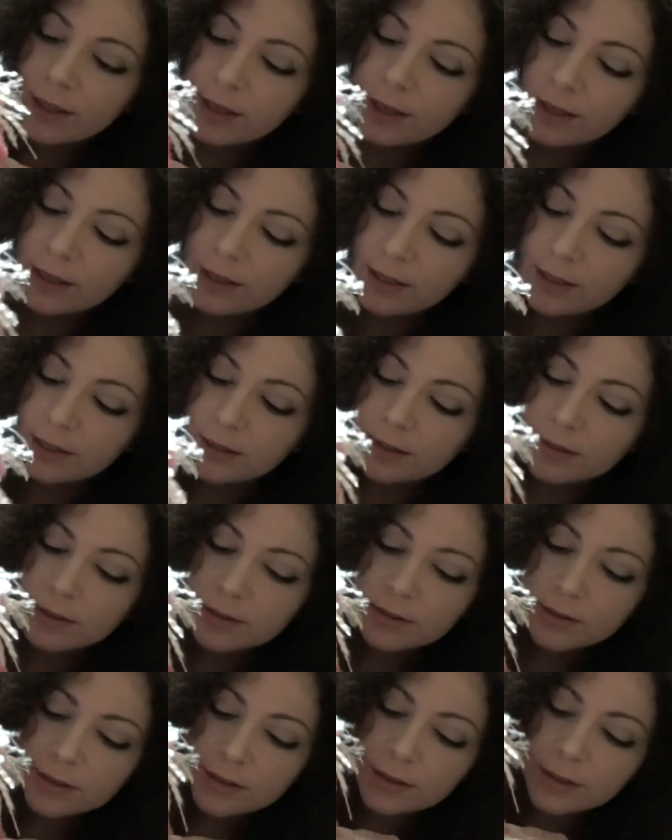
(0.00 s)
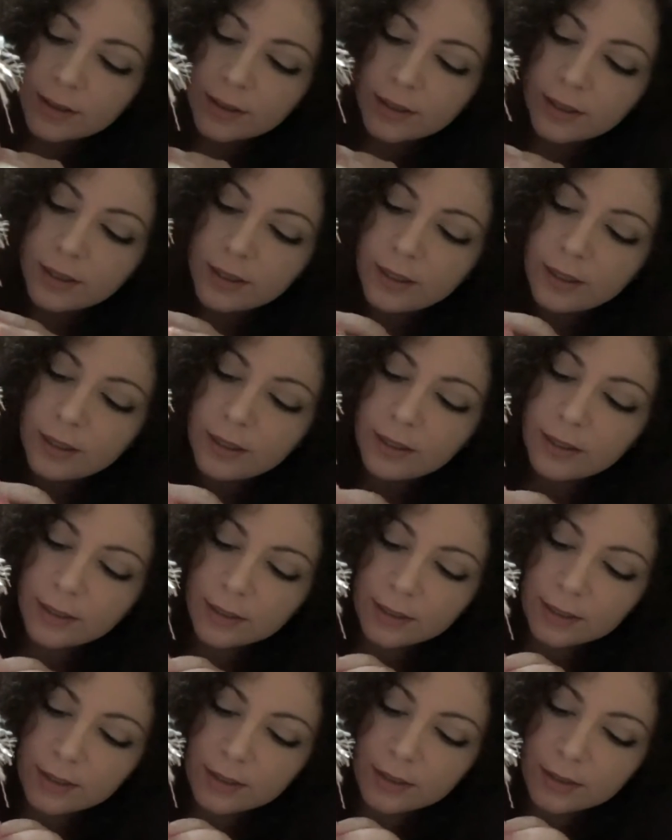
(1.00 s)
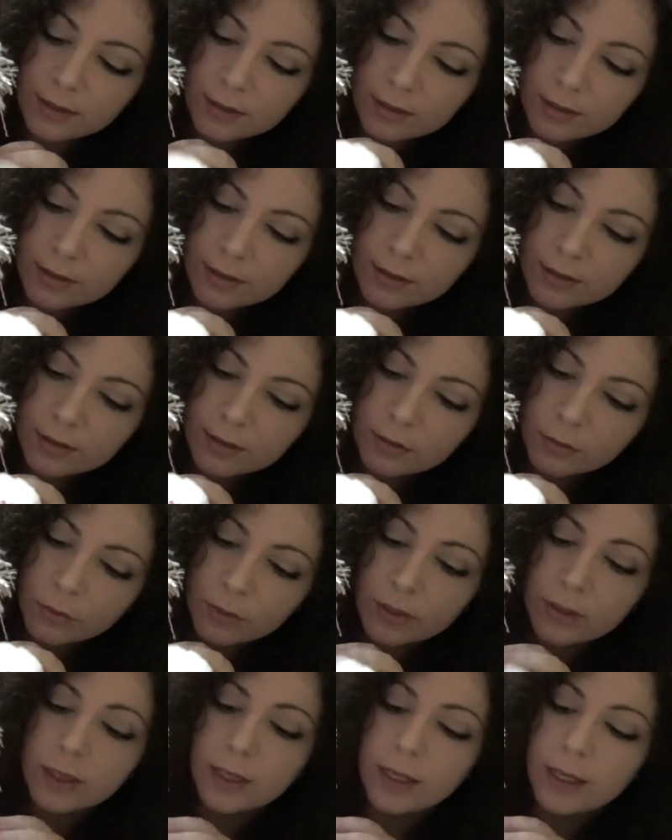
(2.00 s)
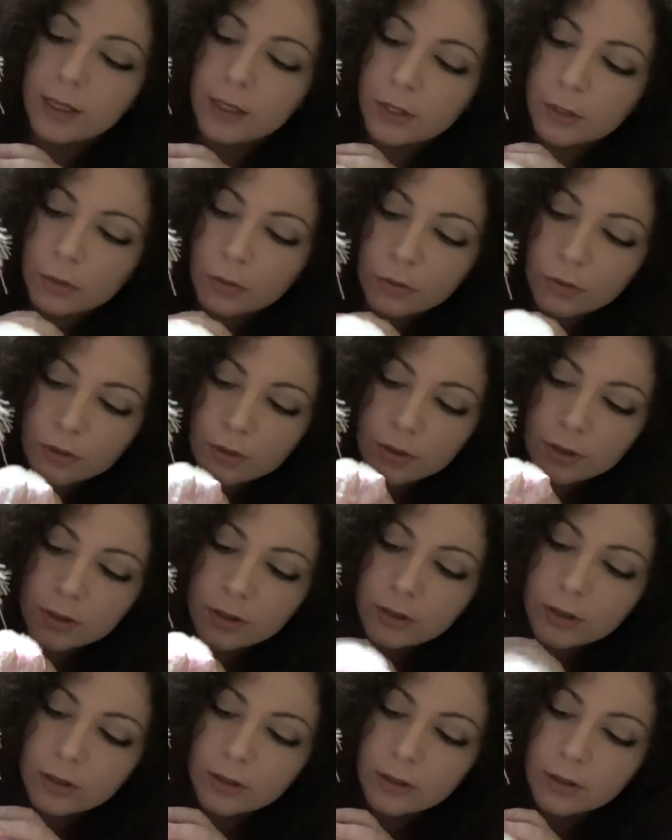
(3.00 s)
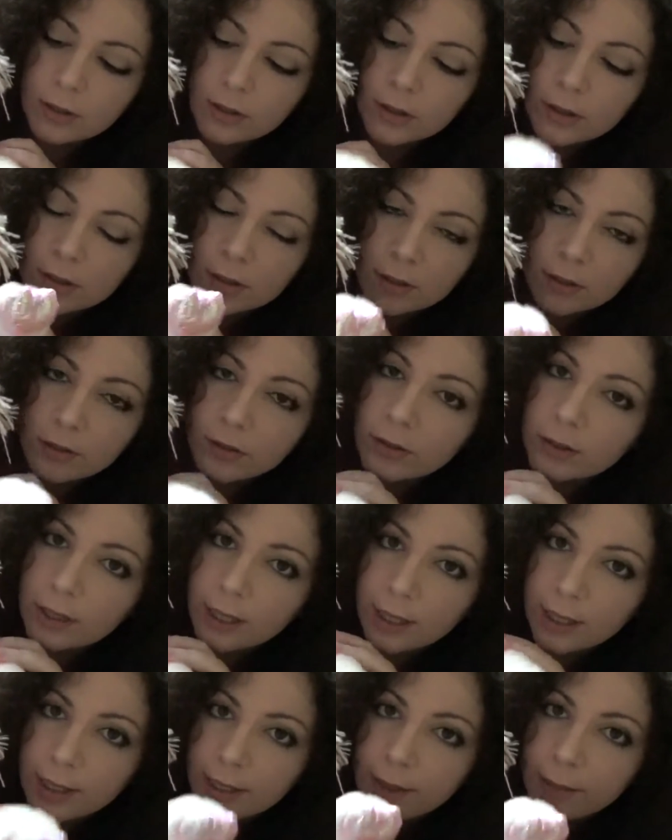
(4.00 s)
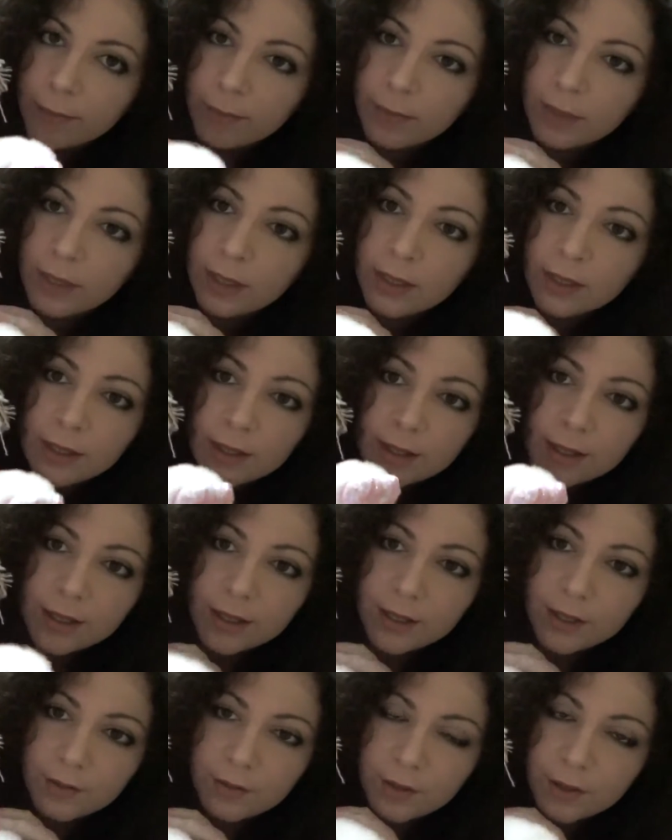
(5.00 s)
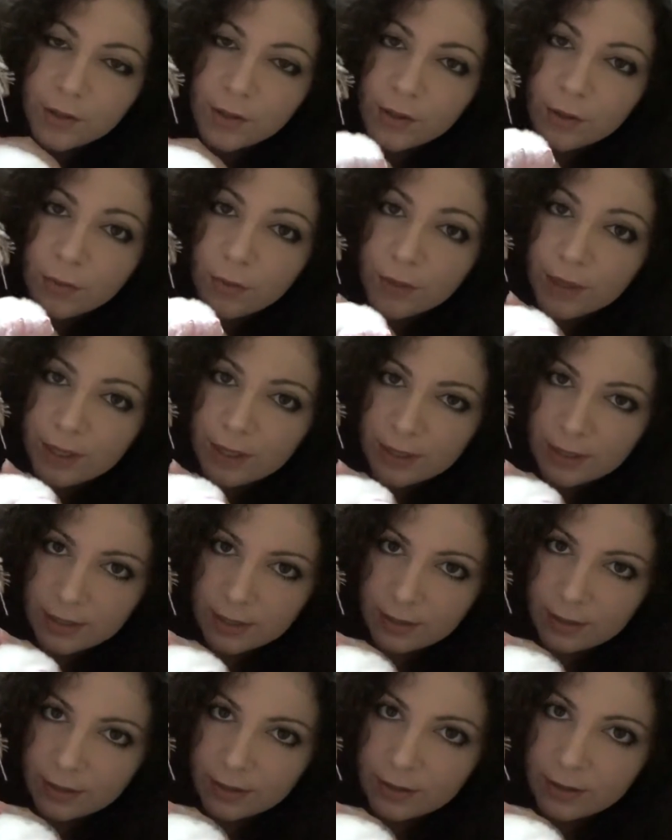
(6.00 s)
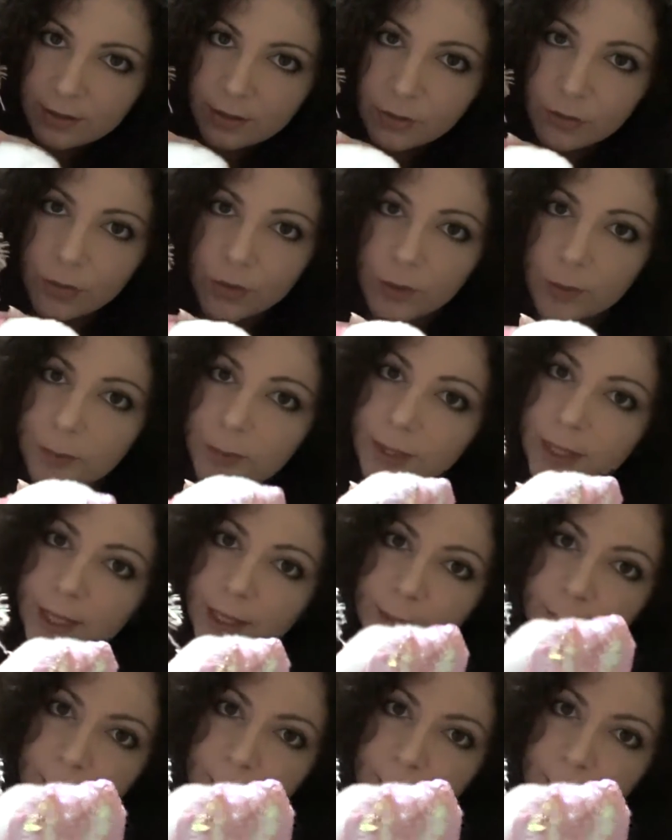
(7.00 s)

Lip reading: And he is, well, I used this little guy in a very recent roleplay